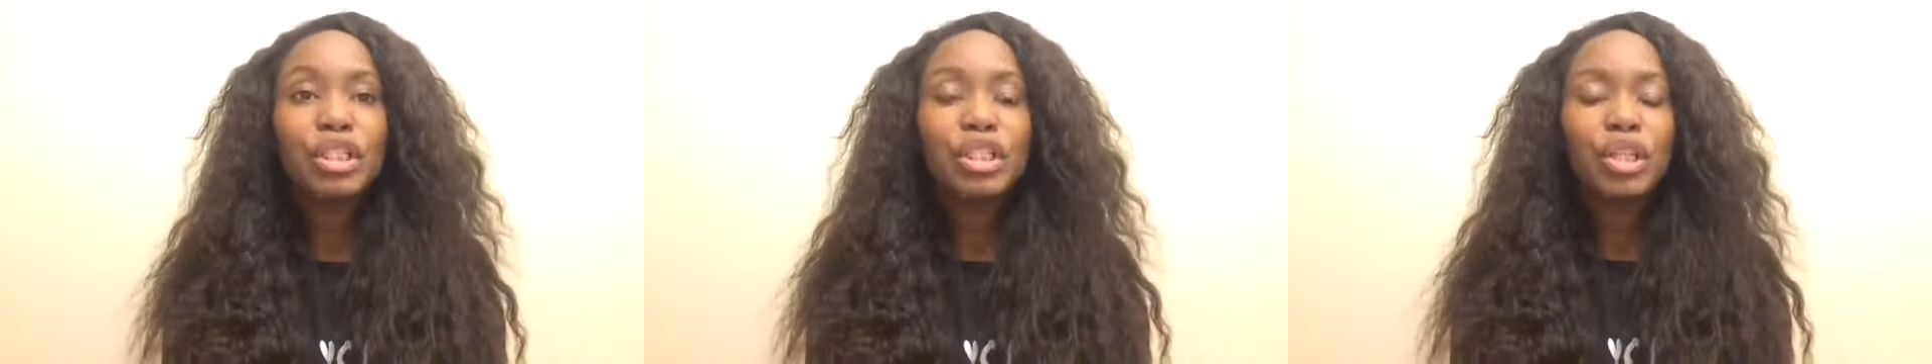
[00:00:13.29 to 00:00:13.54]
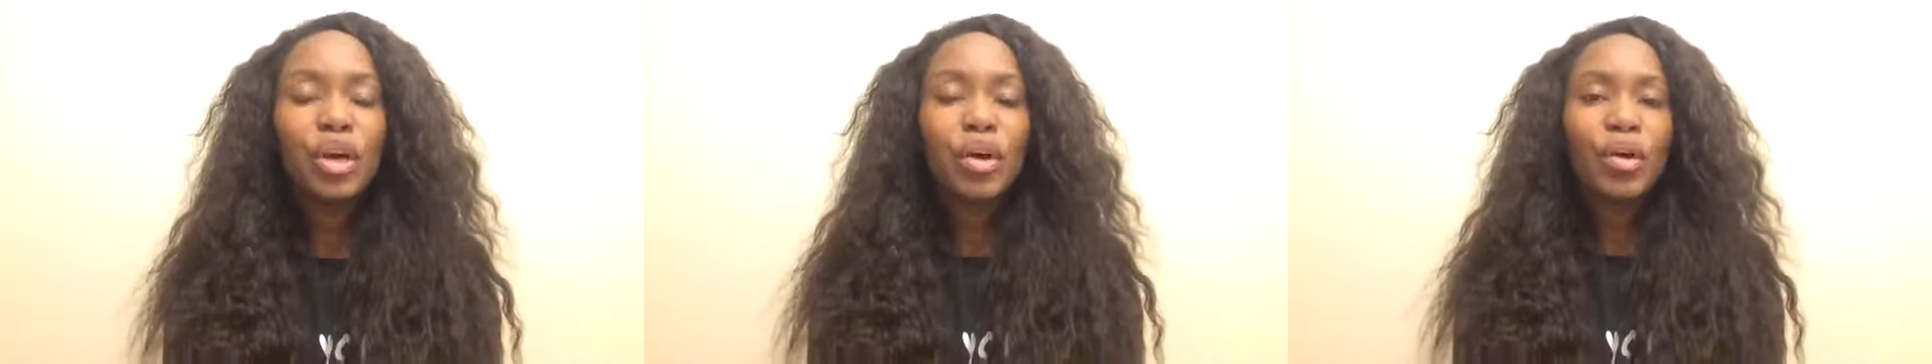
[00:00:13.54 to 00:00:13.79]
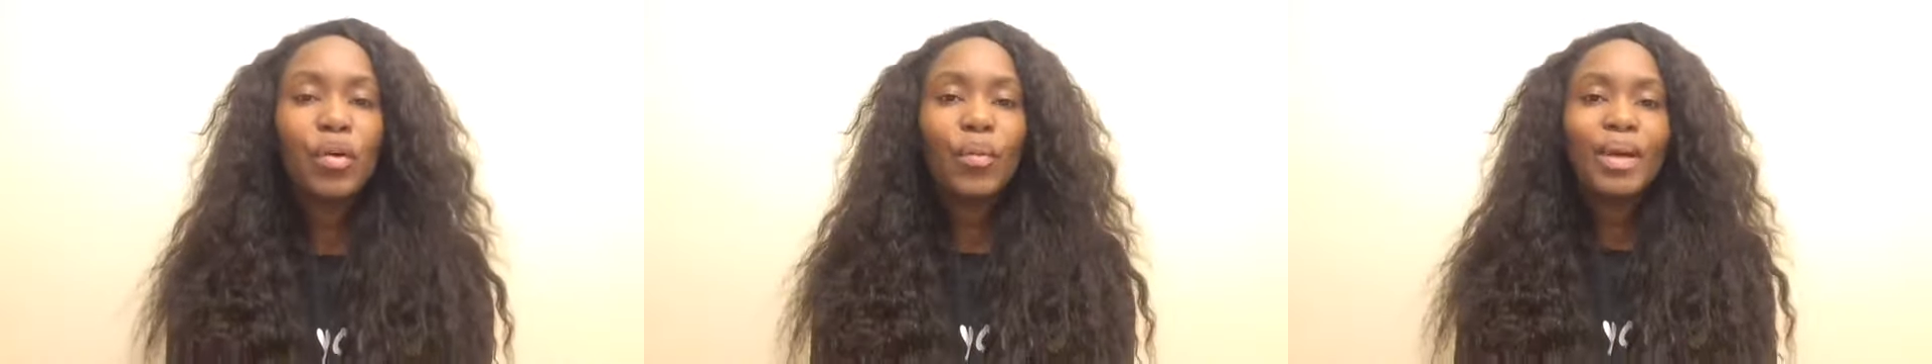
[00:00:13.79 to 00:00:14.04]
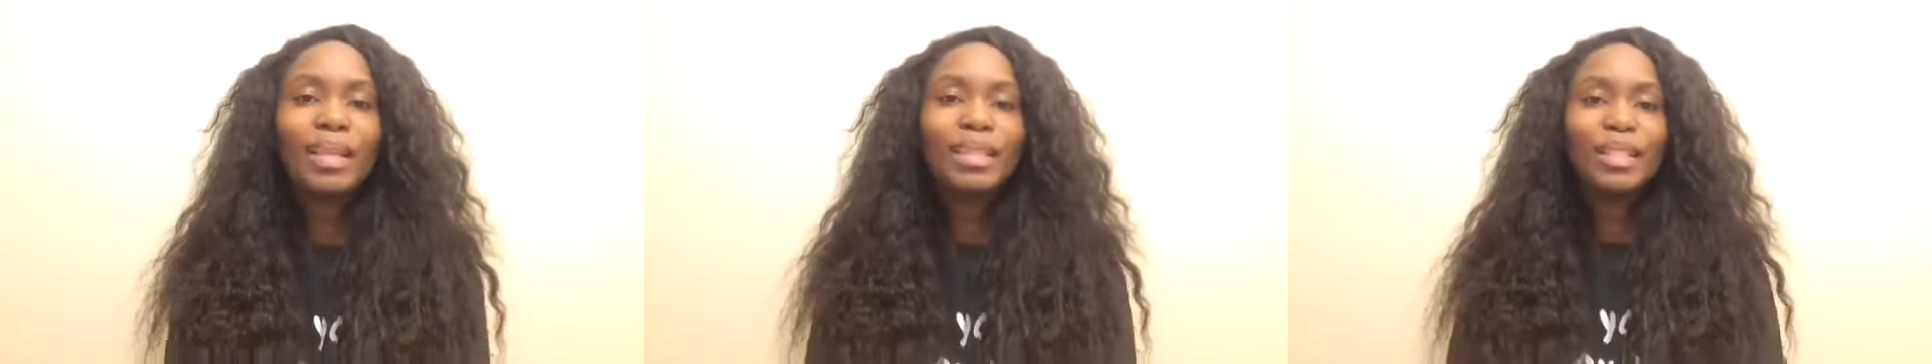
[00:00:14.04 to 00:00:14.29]

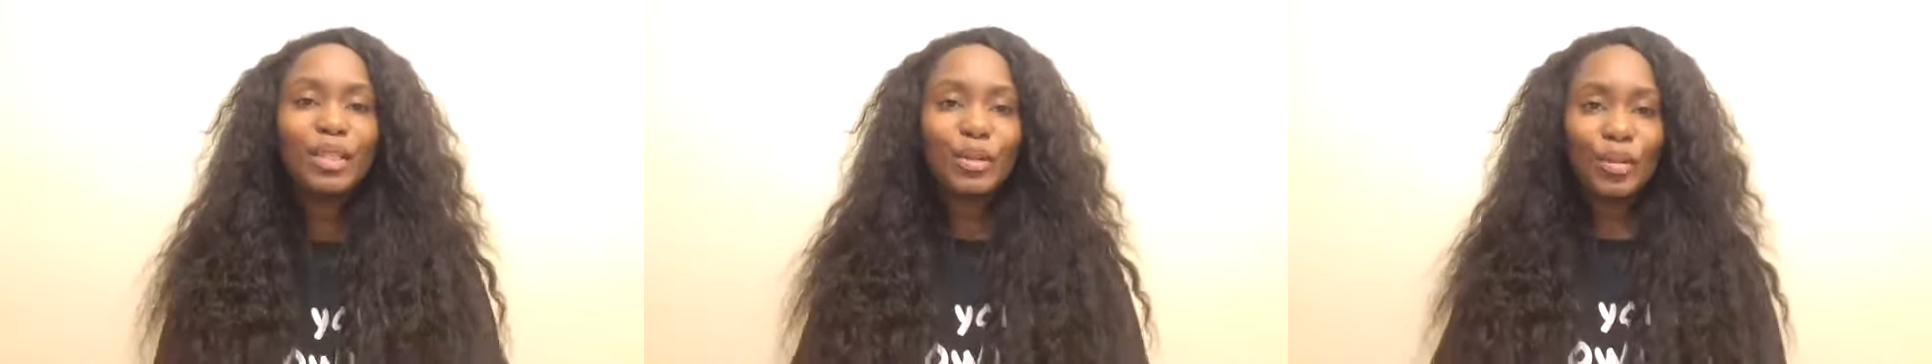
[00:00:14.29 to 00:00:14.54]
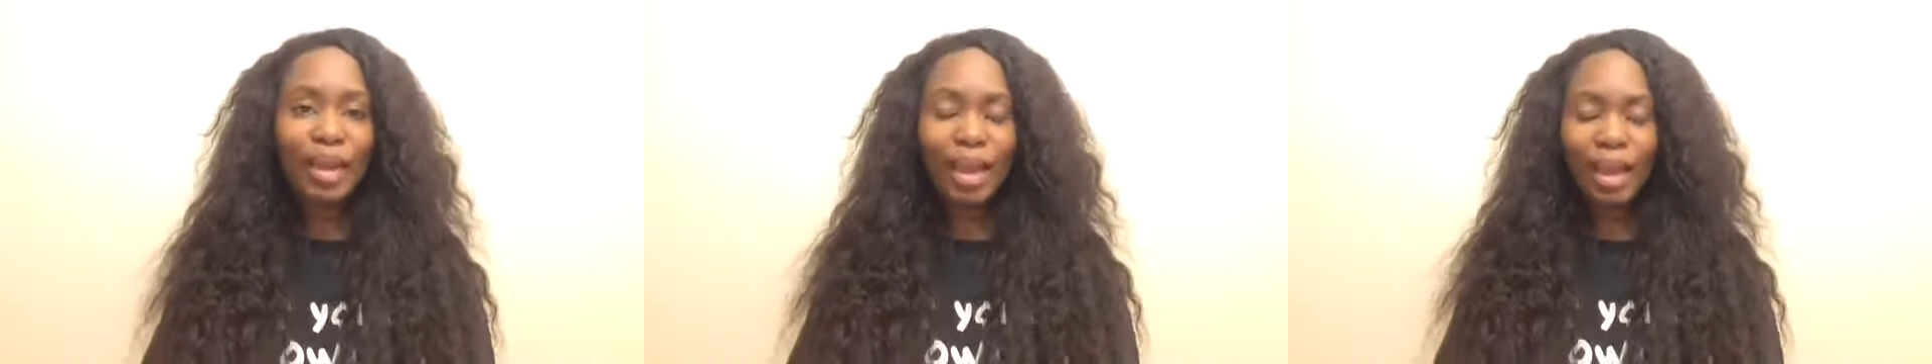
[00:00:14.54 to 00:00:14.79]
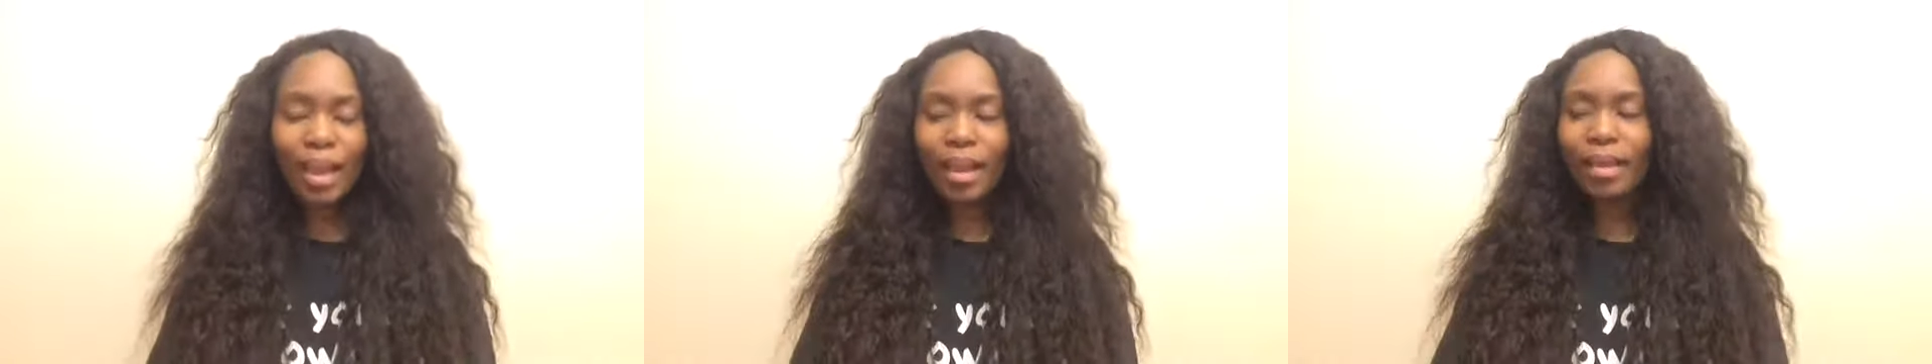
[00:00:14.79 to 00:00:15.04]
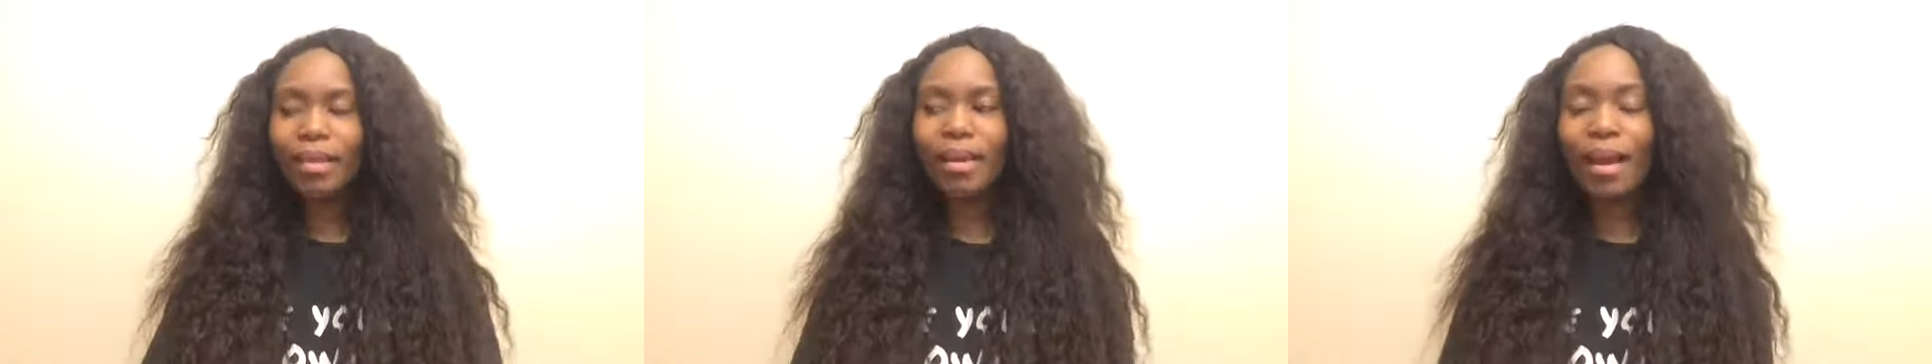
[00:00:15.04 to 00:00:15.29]
So
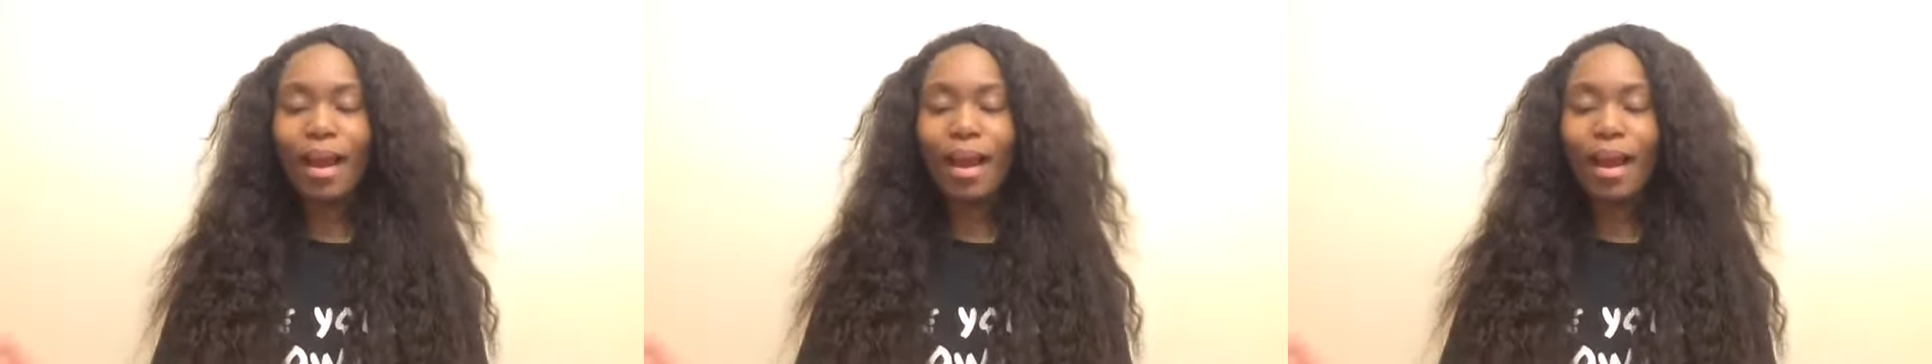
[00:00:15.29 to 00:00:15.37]
today